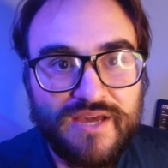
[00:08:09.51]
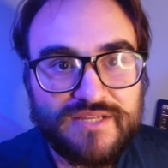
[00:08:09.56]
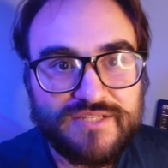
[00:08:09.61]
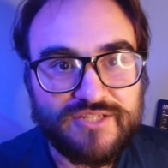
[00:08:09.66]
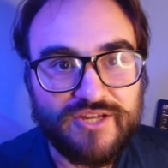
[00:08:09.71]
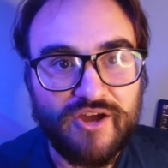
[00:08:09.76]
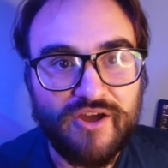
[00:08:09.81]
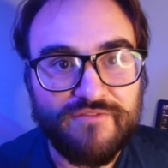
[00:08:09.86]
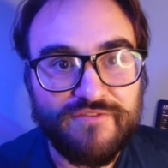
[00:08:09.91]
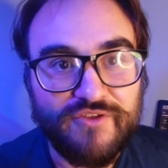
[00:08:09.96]

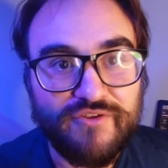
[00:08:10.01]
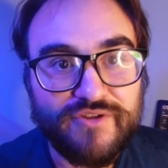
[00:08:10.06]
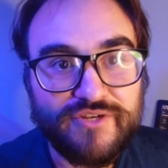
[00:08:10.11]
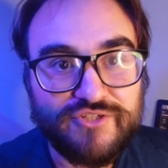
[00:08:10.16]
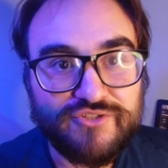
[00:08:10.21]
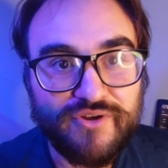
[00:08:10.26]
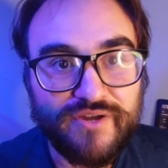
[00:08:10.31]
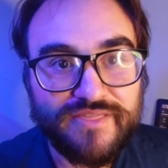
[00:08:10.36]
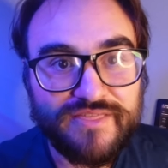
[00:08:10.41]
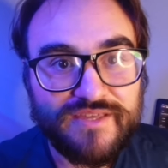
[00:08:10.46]
So if you
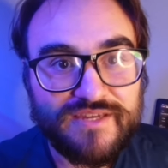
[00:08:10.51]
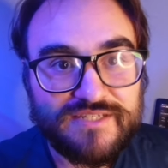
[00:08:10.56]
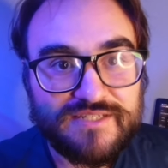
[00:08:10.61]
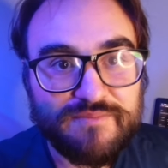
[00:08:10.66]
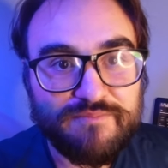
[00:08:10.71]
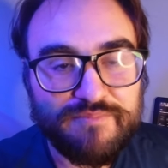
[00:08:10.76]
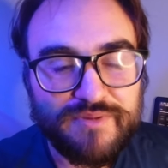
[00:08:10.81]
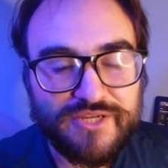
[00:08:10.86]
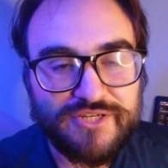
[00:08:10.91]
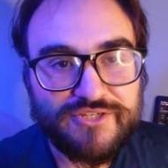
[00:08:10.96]
enjoyed
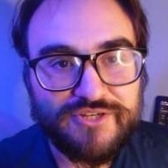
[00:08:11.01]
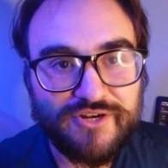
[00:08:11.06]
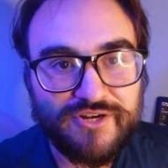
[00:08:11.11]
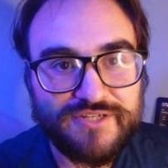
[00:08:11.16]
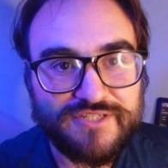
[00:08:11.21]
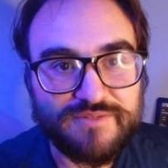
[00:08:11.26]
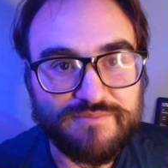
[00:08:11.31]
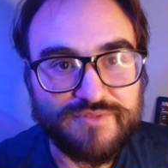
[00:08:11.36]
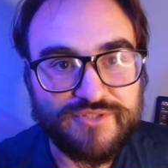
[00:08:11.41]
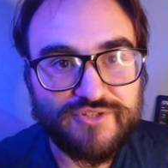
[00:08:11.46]
this, be sure
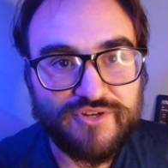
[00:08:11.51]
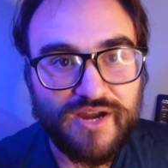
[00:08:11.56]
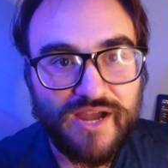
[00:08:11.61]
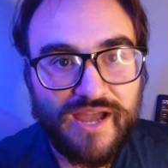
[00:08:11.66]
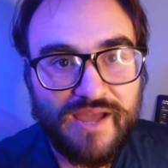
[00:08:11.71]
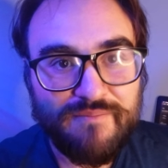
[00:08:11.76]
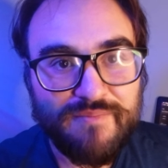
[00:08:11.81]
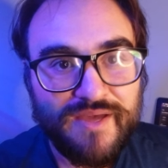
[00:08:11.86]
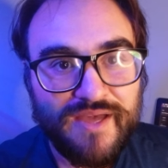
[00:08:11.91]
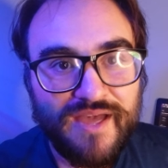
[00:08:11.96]
to
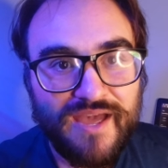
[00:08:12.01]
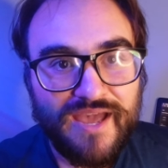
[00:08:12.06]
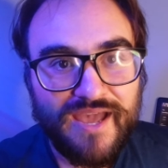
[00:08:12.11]
subscribe.